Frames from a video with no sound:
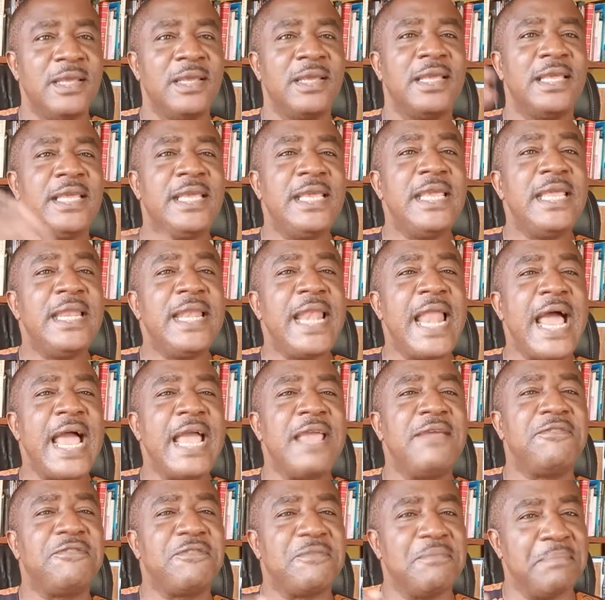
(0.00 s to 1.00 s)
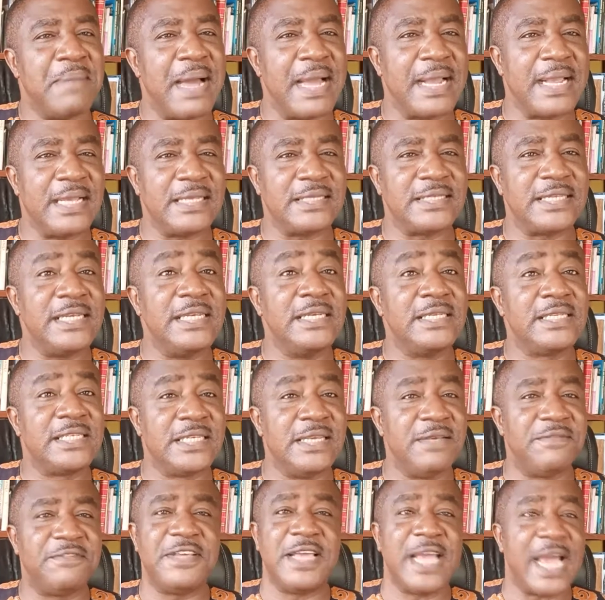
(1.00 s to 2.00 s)
eLife Magazine
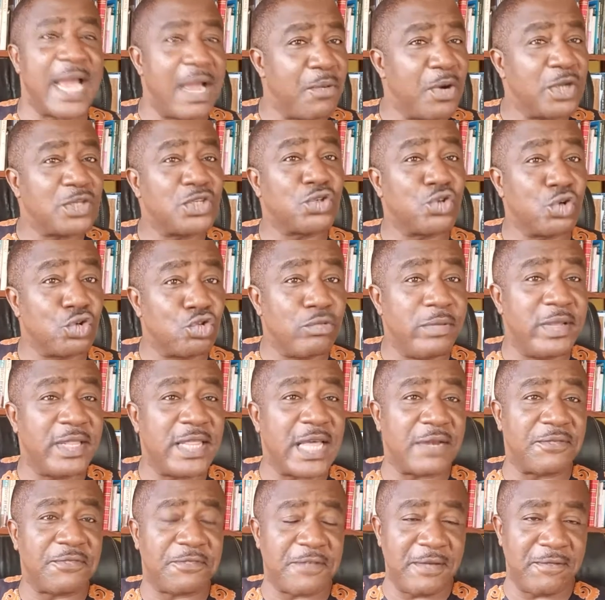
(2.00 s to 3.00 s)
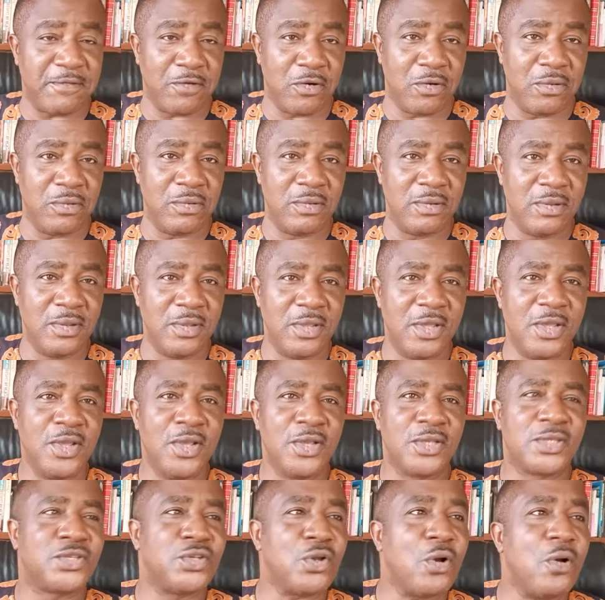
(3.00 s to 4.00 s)
TV. I want you to do me that favor
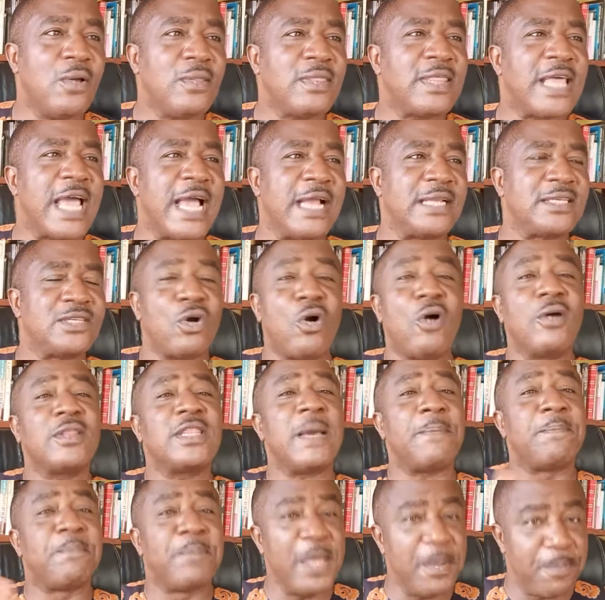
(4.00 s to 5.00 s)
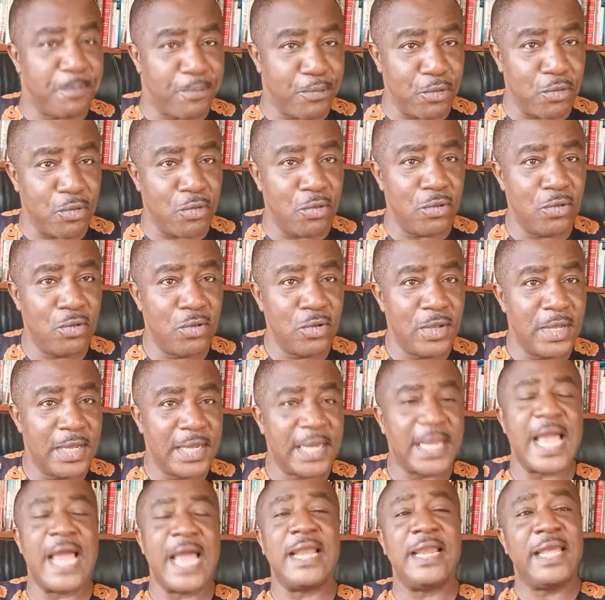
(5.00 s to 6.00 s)
so that other people
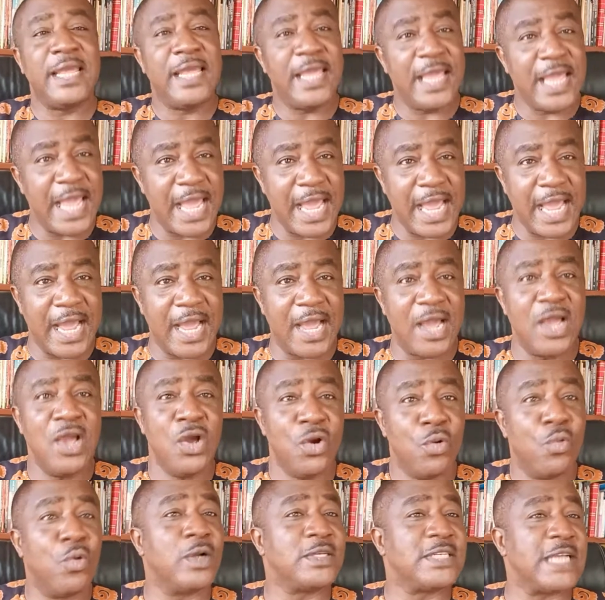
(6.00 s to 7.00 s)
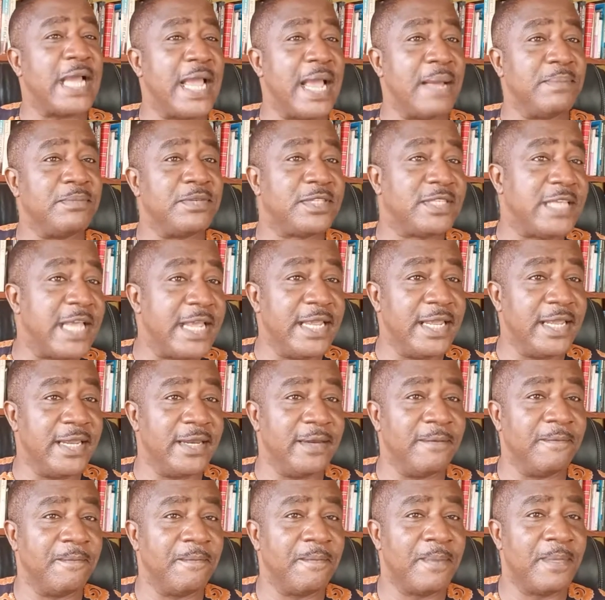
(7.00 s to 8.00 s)
can hear what I am saying.
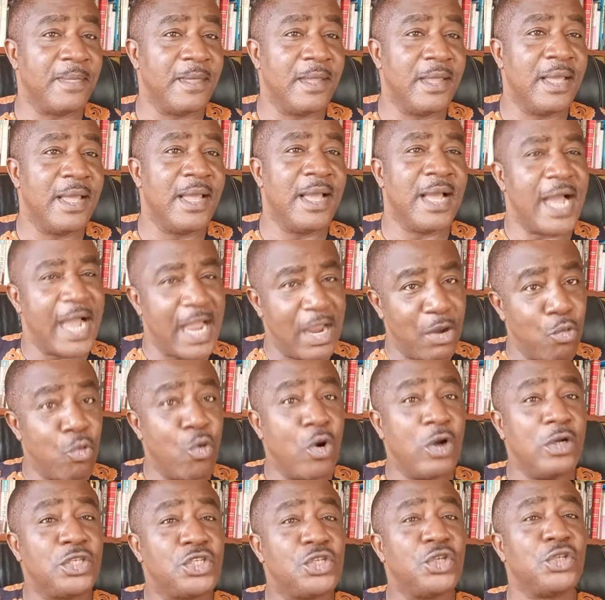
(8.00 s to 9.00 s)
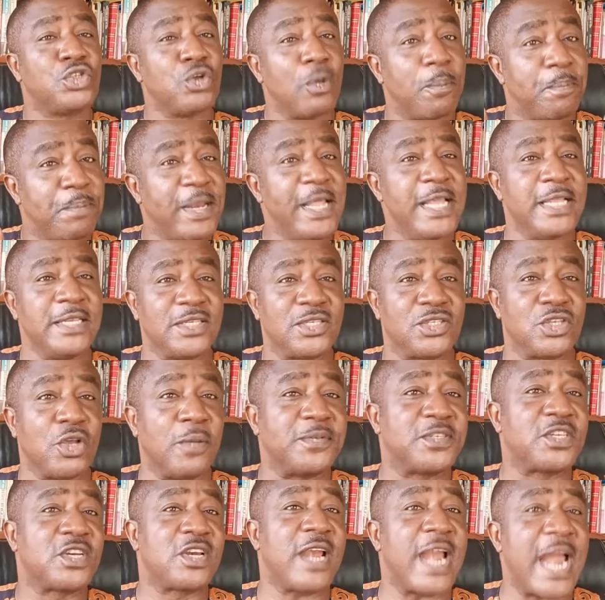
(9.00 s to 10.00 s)
I want you to please
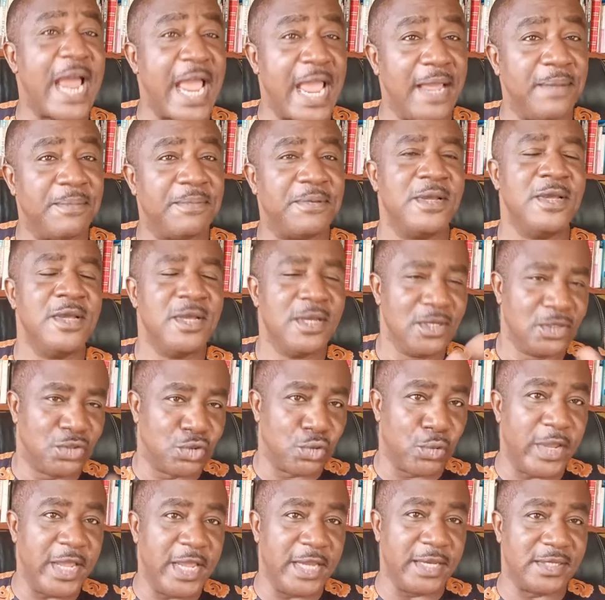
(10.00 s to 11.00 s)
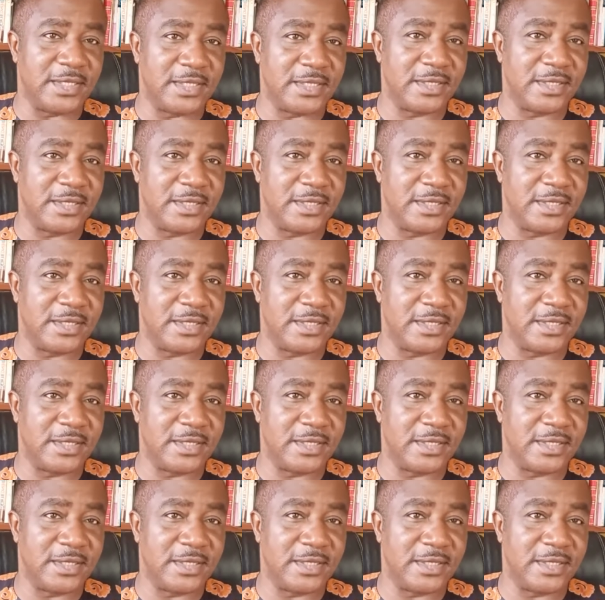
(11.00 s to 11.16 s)
subscribe to it.